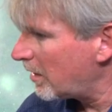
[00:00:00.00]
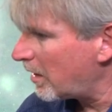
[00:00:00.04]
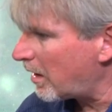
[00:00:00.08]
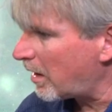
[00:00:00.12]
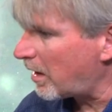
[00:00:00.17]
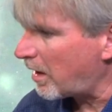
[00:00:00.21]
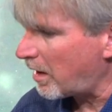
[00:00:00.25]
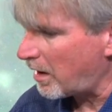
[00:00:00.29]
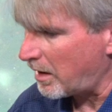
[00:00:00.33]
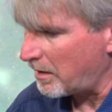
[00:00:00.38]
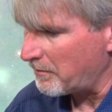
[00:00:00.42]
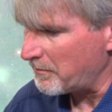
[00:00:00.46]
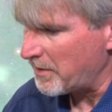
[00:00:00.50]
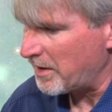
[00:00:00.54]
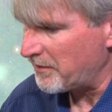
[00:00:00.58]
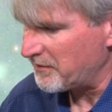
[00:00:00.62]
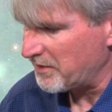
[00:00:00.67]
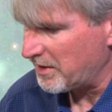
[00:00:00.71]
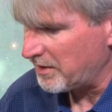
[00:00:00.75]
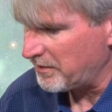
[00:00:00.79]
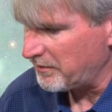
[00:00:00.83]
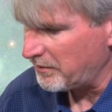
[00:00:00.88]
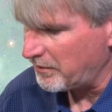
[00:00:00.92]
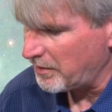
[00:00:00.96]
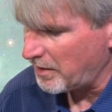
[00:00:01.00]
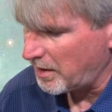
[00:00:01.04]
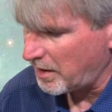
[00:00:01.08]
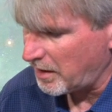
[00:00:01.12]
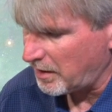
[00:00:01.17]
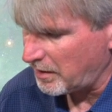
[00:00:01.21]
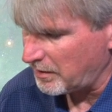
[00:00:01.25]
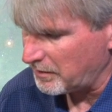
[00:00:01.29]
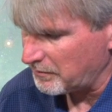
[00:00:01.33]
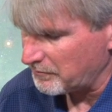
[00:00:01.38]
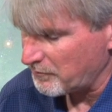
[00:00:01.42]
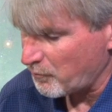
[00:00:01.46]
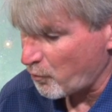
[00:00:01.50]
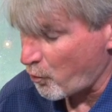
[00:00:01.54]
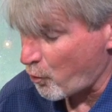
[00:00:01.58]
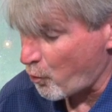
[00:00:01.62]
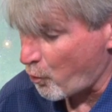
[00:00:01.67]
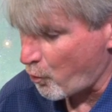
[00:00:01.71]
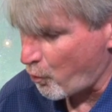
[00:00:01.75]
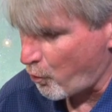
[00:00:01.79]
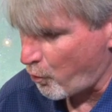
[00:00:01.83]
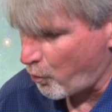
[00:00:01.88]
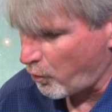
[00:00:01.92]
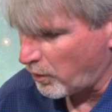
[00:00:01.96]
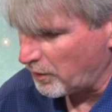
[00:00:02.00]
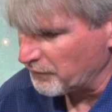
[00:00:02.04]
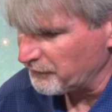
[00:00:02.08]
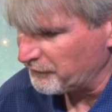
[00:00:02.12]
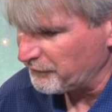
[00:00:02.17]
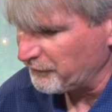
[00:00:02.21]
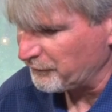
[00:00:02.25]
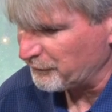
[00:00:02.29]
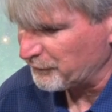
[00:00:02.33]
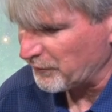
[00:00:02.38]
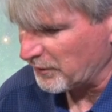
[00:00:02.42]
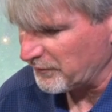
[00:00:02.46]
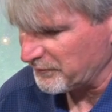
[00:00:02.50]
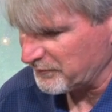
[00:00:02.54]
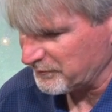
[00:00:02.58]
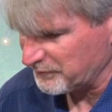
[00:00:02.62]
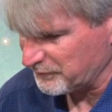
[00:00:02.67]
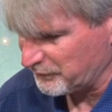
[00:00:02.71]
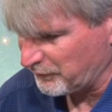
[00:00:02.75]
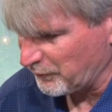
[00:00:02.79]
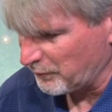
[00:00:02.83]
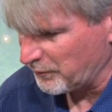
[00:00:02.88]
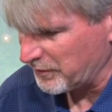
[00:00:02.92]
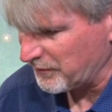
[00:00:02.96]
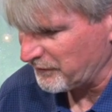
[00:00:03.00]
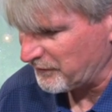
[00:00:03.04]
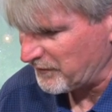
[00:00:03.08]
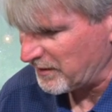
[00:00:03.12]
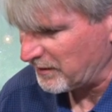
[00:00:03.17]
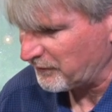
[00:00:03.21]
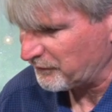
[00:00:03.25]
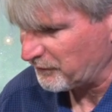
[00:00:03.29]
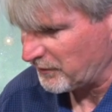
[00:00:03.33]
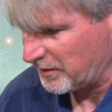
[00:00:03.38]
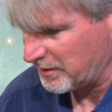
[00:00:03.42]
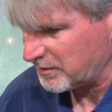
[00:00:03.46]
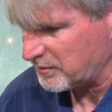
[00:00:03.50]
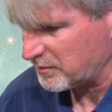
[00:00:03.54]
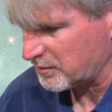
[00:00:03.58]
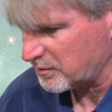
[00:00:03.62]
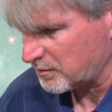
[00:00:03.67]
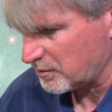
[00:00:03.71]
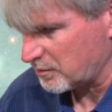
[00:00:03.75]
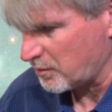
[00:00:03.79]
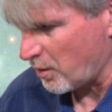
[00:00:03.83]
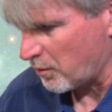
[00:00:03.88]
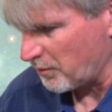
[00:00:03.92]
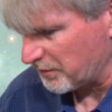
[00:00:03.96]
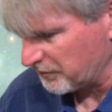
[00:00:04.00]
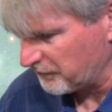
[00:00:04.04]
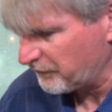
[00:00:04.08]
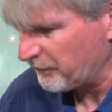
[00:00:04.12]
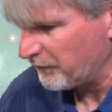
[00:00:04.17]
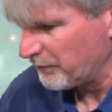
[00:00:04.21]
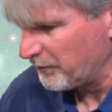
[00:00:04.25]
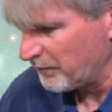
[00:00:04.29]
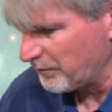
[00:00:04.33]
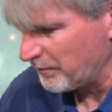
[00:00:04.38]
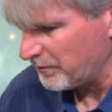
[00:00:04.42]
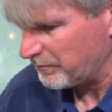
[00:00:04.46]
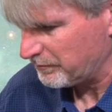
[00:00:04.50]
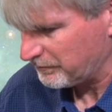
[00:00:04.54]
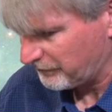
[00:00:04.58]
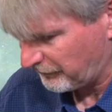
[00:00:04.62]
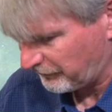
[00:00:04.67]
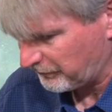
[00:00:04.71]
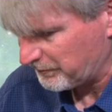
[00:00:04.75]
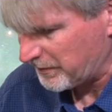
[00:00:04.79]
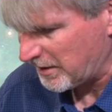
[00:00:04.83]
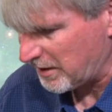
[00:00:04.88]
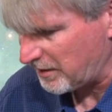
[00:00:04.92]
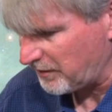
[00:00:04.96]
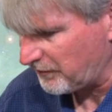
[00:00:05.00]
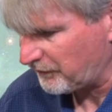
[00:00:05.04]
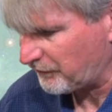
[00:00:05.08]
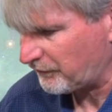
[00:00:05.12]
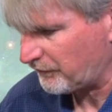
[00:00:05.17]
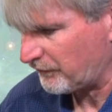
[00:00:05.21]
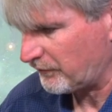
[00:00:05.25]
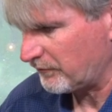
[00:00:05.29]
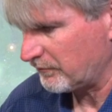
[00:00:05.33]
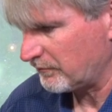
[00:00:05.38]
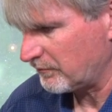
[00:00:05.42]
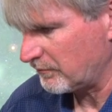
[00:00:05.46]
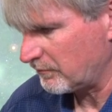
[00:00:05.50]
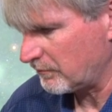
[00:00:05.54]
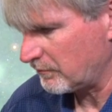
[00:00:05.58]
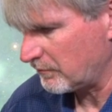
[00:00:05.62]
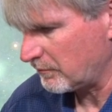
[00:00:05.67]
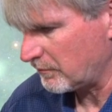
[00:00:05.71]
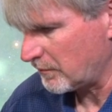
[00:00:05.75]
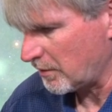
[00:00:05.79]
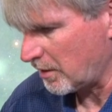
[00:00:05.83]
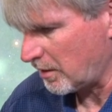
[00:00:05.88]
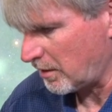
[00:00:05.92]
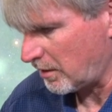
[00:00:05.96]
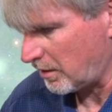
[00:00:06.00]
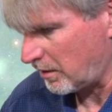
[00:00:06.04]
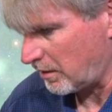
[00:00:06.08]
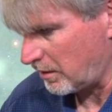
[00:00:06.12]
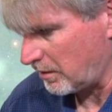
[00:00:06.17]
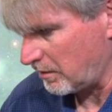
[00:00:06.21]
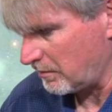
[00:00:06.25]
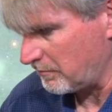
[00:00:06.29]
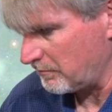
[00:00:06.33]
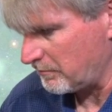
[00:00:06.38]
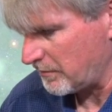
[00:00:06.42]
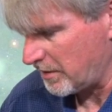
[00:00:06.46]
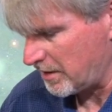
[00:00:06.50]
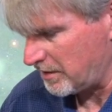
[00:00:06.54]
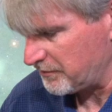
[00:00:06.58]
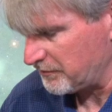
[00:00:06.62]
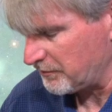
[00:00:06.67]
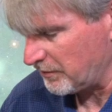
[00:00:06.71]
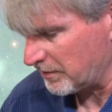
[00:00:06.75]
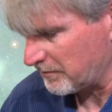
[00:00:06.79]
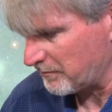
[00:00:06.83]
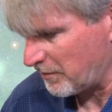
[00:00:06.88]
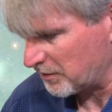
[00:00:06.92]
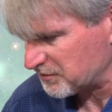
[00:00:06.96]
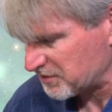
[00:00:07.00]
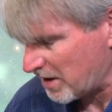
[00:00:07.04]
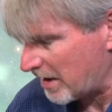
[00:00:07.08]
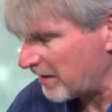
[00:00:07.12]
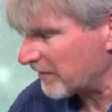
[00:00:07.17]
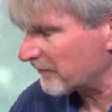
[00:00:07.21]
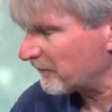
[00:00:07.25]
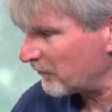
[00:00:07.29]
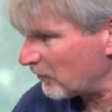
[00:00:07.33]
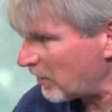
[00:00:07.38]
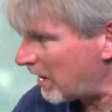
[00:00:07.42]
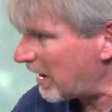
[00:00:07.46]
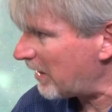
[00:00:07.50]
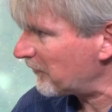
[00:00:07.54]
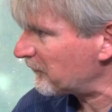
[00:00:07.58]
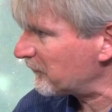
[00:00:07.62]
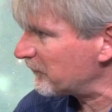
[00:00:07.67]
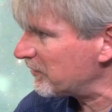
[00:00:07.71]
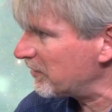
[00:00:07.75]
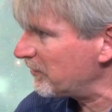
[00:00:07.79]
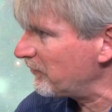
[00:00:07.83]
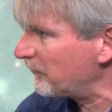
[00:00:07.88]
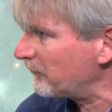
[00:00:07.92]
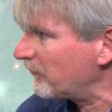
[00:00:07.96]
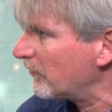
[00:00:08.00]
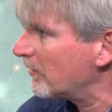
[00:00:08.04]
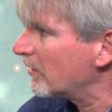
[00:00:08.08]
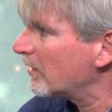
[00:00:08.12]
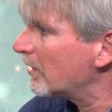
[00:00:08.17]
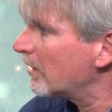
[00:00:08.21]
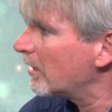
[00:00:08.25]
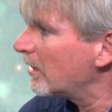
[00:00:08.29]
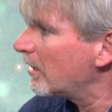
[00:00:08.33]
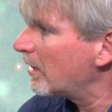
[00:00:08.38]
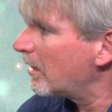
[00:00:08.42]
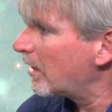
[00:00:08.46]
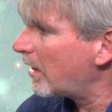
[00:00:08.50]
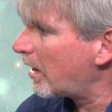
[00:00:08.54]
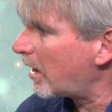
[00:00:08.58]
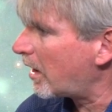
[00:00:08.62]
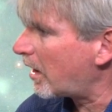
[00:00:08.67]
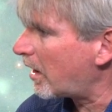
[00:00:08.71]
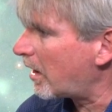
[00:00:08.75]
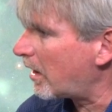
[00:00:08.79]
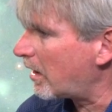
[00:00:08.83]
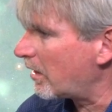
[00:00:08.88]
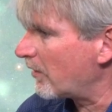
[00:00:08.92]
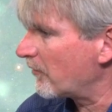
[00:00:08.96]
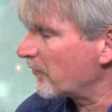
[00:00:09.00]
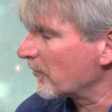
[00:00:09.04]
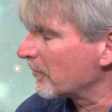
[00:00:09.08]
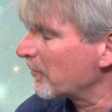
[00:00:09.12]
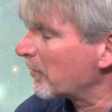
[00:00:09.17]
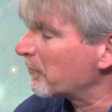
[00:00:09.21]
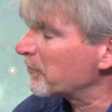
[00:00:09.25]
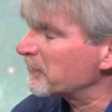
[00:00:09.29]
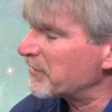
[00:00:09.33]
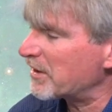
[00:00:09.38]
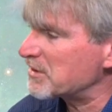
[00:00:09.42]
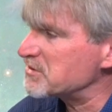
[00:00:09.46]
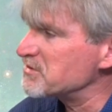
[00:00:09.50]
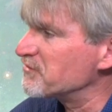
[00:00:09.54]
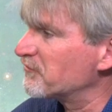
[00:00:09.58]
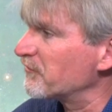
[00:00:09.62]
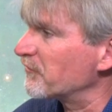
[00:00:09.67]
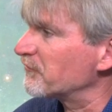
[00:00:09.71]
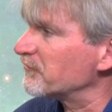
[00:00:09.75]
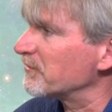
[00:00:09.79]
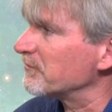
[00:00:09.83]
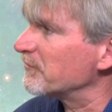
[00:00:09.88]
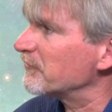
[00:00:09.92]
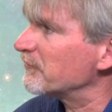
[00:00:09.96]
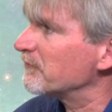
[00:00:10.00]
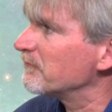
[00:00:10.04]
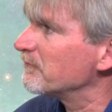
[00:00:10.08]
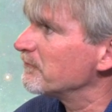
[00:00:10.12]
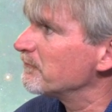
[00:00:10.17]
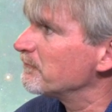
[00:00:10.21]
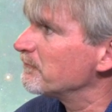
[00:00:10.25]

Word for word: Um, and then uh, once you start doing things like going to space um, and doing much higher velocities, uh, thermal protection systems.